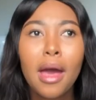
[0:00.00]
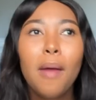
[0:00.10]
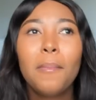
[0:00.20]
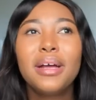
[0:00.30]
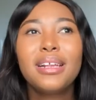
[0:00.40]

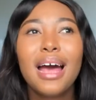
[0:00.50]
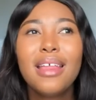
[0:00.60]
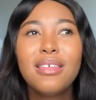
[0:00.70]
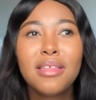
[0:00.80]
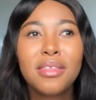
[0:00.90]
But other
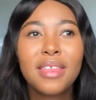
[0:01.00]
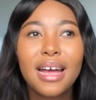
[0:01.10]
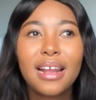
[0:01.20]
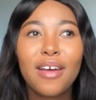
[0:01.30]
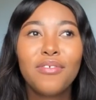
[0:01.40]
than that,
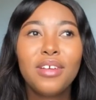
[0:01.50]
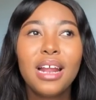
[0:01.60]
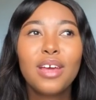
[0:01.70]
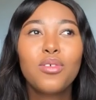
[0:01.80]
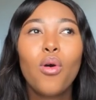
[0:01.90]
I feel
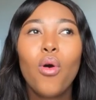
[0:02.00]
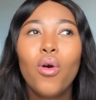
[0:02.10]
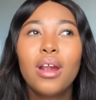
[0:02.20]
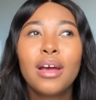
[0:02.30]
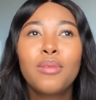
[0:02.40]
like you're like